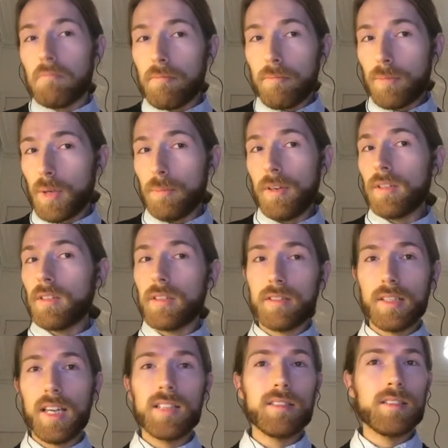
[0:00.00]
compared to the
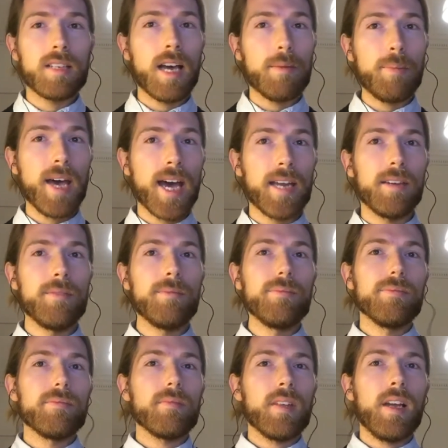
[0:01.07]
States, not bad.
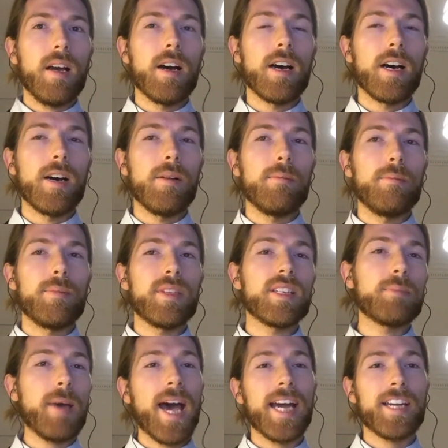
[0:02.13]
These
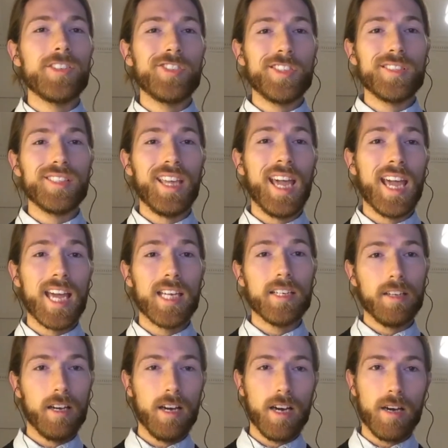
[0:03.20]
packages can
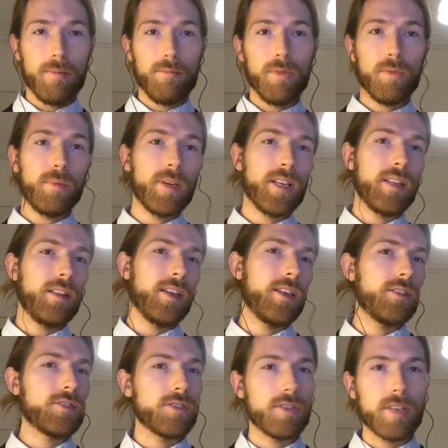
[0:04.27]
come with
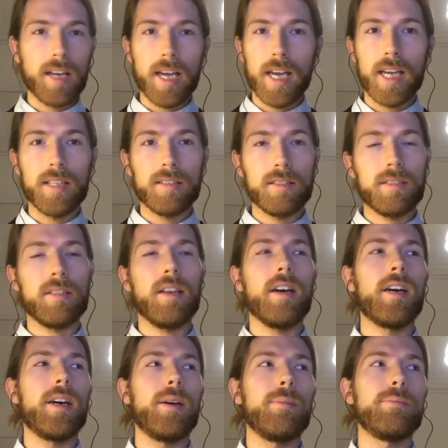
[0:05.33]
internet,
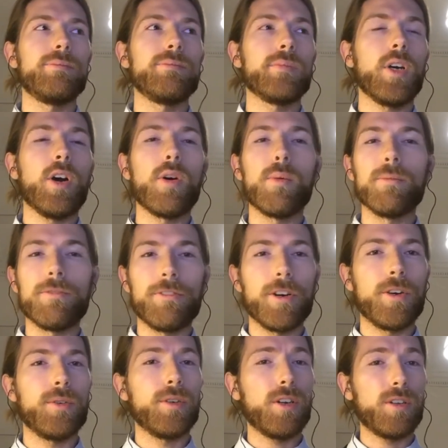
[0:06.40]
home
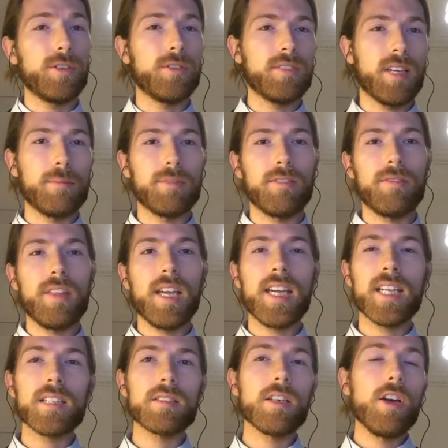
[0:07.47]
phone, all those types of
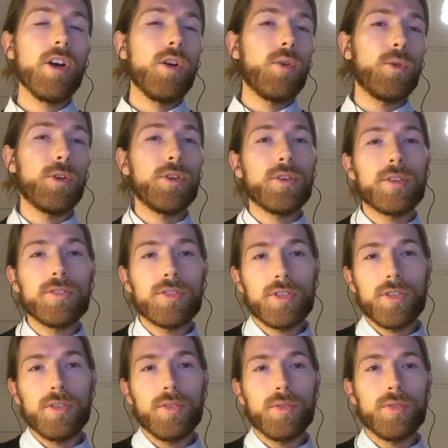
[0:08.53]
things, or you can
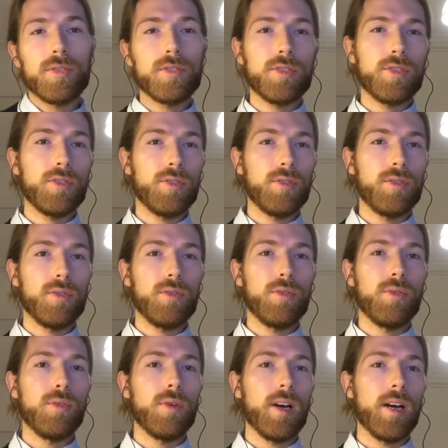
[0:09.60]
choose
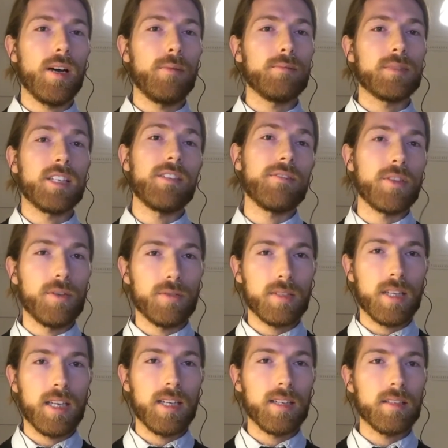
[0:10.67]
to leave those
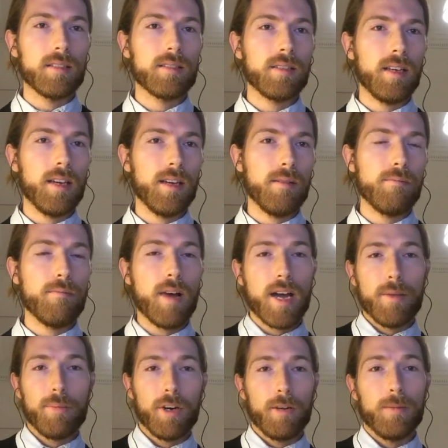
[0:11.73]
things. My
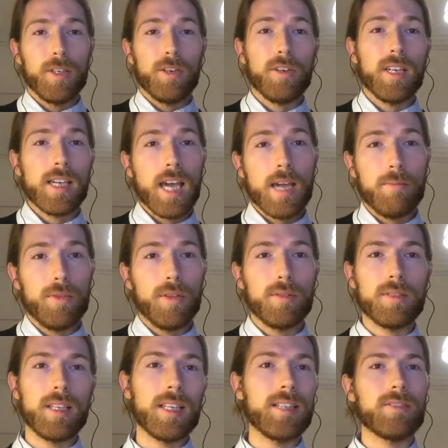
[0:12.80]
apartment already came with those
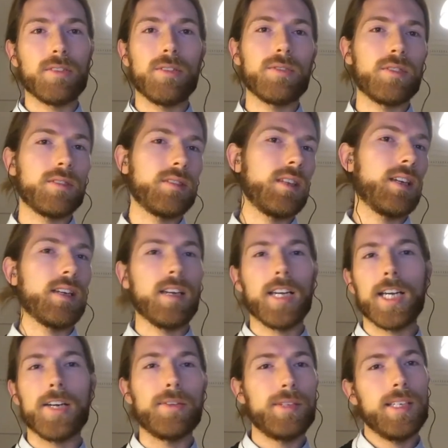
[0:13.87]
things, so I was just like,
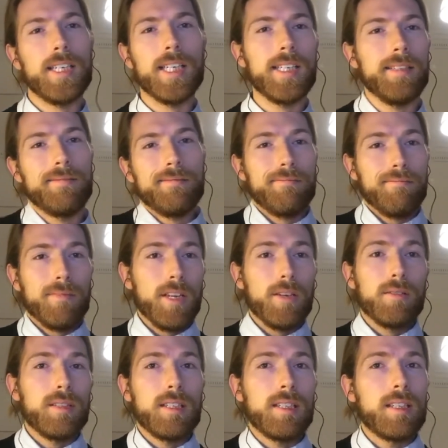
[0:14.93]
I only
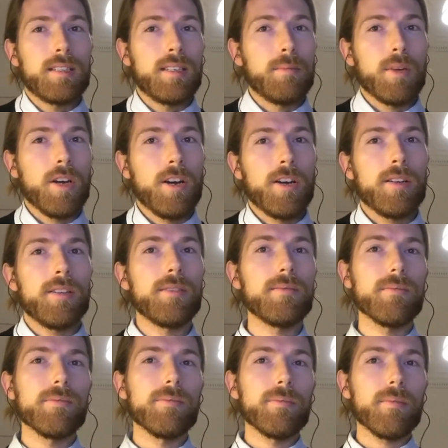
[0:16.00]
need the SIM card.
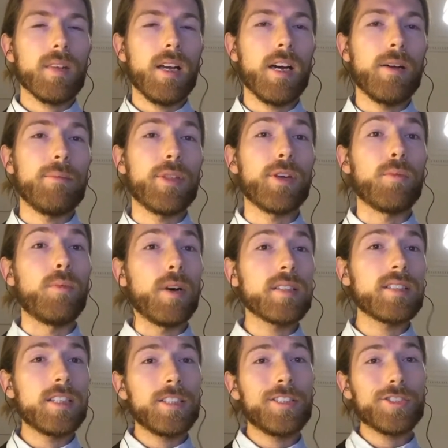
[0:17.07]
There was
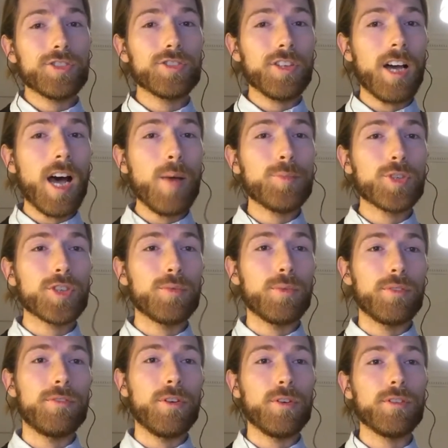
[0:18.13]
an additional option
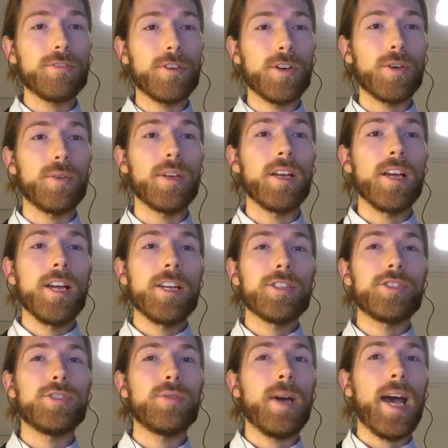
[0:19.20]
with Vodafone
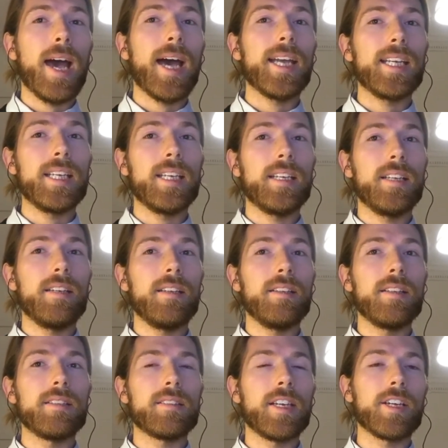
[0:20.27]
to add in
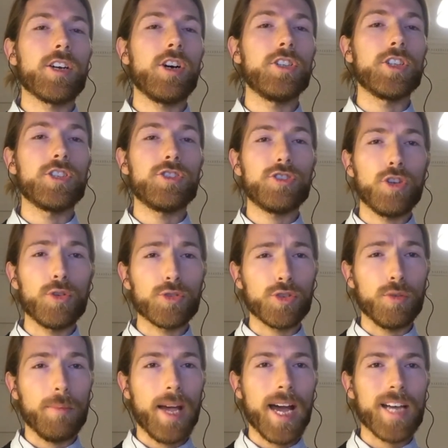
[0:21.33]
this thing called a social
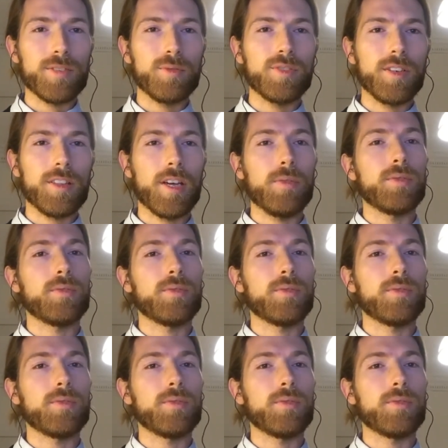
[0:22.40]
pass, which I thought was